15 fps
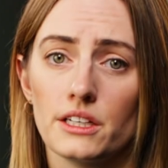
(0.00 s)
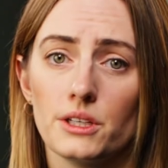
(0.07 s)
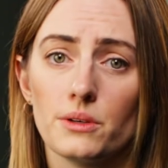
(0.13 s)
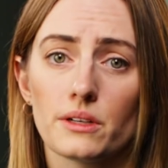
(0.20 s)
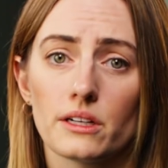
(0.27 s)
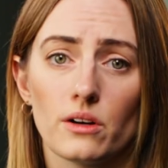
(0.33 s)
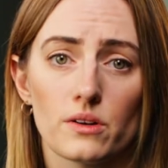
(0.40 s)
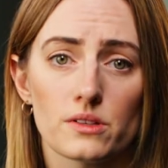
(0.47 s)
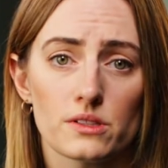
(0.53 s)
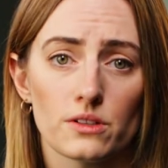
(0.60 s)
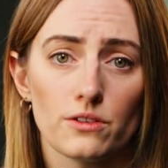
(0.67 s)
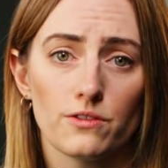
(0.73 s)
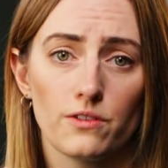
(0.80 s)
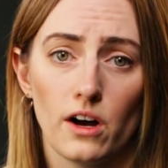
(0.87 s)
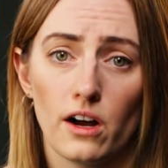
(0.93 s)
You can
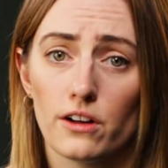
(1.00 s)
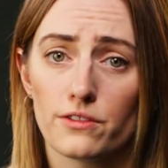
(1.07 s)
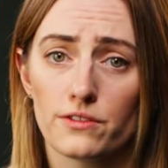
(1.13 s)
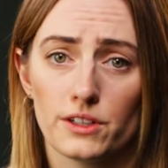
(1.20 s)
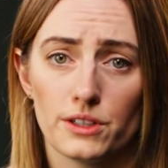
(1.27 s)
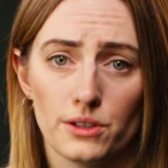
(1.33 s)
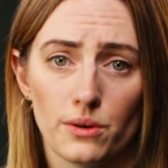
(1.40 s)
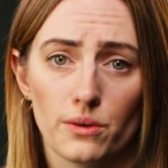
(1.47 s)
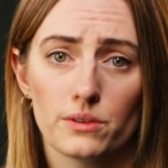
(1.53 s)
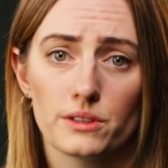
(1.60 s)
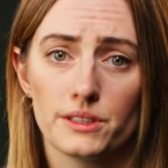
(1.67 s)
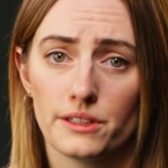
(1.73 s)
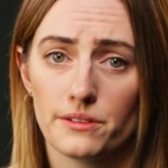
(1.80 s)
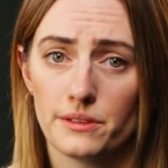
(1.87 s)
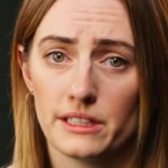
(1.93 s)
also fall for no
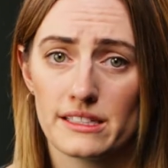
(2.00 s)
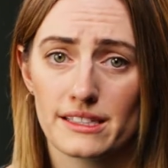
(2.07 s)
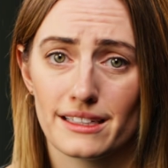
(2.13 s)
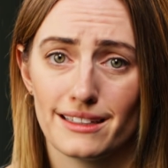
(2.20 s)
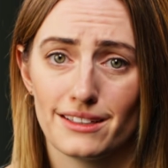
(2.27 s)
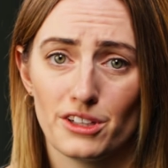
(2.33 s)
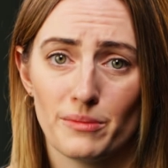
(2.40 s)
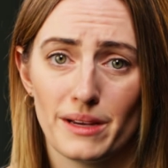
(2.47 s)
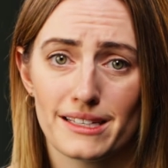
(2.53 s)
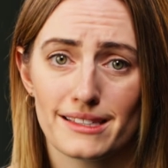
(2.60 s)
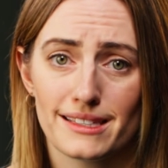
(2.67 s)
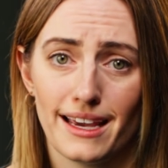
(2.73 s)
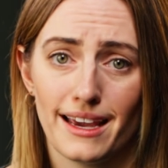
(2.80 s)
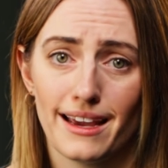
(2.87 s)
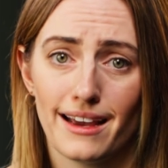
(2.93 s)
clear reason. You may
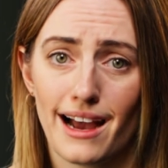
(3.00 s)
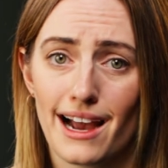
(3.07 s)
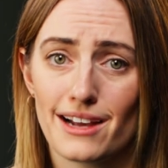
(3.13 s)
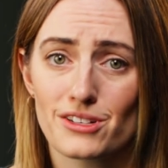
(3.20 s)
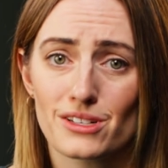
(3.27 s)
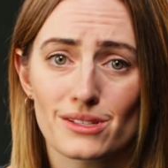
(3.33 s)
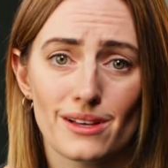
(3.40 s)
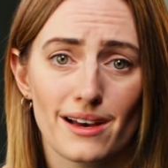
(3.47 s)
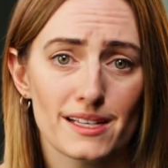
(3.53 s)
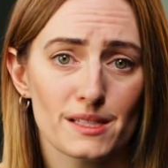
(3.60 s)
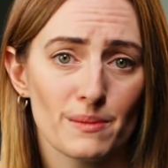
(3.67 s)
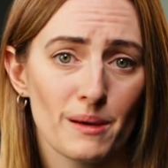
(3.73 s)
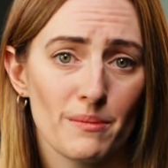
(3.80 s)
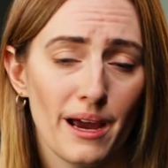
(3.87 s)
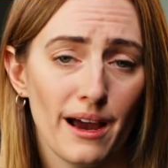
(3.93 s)
say, "I just lost
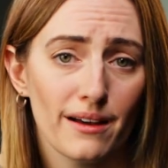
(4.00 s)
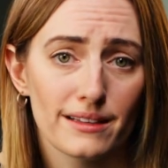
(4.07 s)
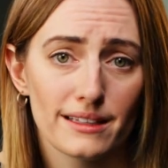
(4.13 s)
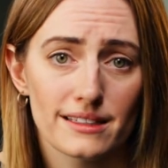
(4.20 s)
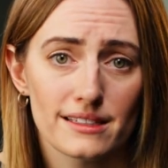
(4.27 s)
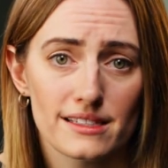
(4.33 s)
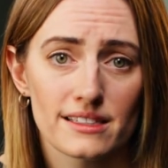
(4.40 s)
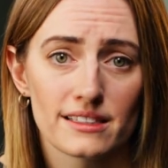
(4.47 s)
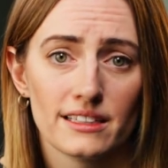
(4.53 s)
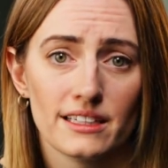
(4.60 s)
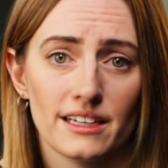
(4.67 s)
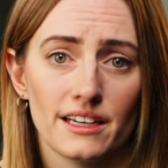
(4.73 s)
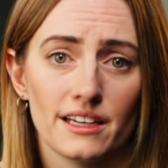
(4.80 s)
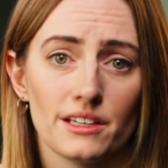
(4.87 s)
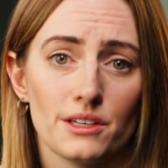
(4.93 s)
my balance."
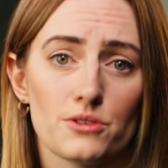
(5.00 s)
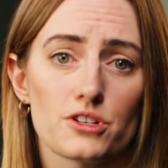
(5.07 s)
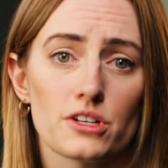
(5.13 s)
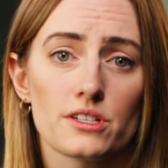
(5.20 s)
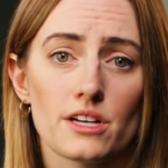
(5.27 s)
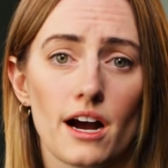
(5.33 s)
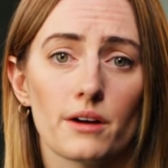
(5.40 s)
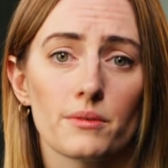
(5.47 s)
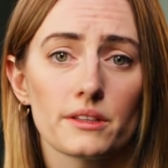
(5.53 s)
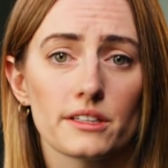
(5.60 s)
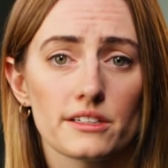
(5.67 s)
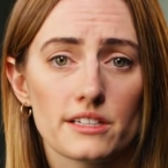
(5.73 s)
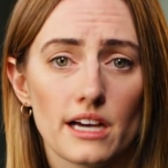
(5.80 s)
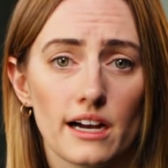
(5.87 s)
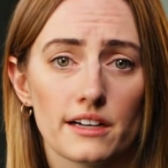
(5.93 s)
You should talk with
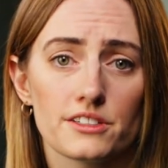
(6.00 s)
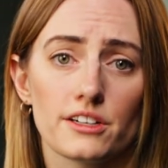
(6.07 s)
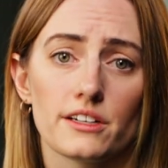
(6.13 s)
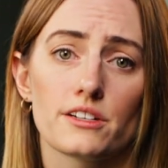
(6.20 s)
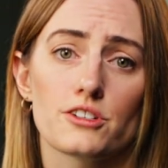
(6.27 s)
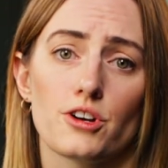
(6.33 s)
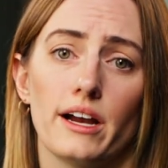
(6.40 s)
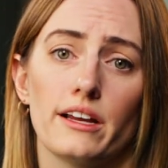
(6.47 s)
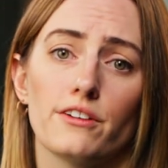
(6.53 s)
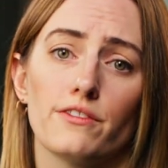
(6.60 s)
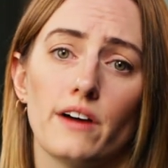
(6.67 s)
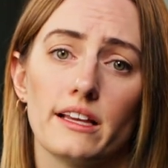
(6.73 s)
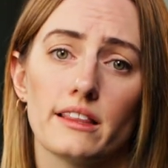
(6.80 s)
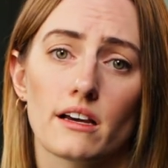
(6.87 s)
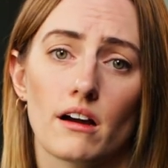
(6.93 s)
your doctor to try to
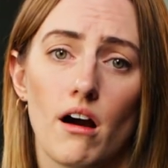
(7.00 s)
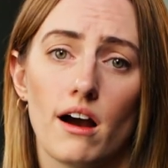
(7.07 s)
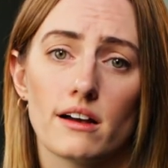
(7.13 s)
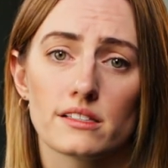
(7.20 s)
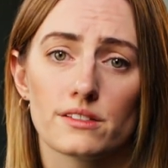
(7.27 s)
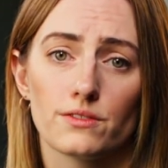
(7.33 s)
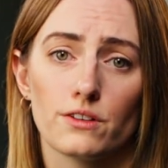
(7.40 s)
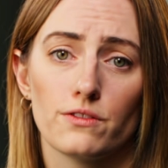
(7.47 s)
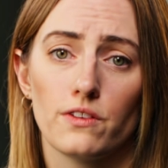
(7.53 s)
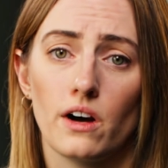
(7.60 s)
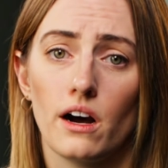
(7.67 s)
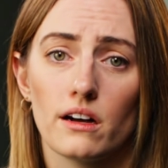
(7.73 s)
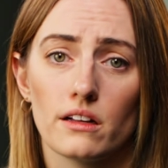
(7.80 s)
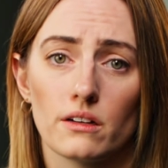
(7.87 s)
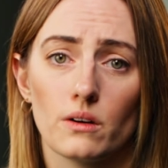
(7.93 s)
find the cause of the
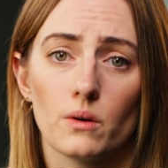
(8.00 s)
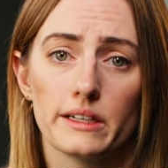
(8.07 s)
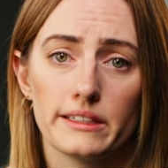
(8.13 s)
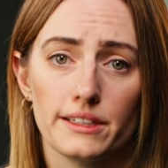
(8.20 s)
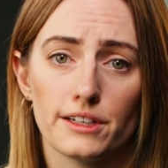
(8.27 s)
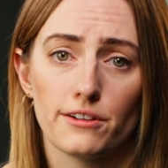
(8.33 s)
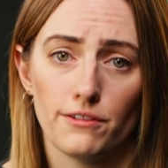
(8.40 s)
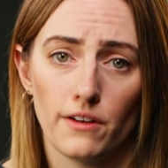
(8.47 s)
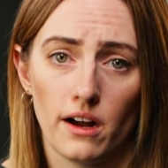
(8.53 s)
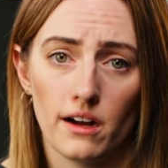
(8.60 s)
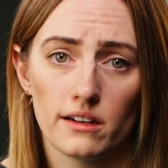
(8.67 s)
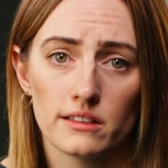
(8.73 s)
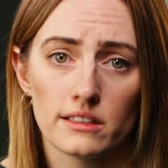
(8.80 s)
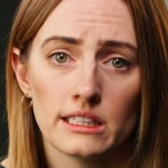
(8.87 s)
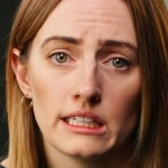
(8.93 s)
fall or near
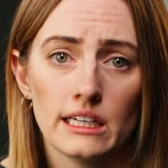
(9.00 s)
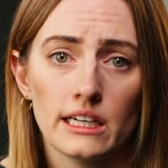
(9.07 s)
fall.